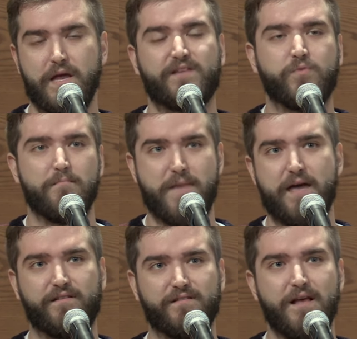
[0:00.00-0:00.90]
It's what
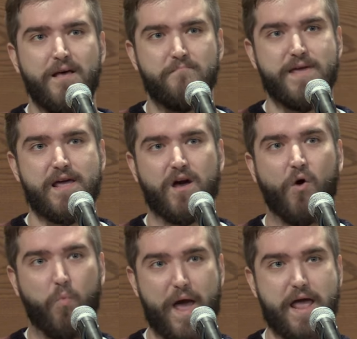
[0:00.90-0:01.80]
makes being
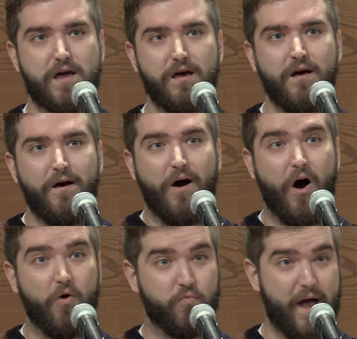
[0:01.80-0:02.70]
awake
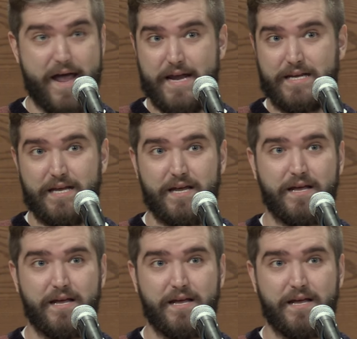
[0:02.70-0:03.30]
all right.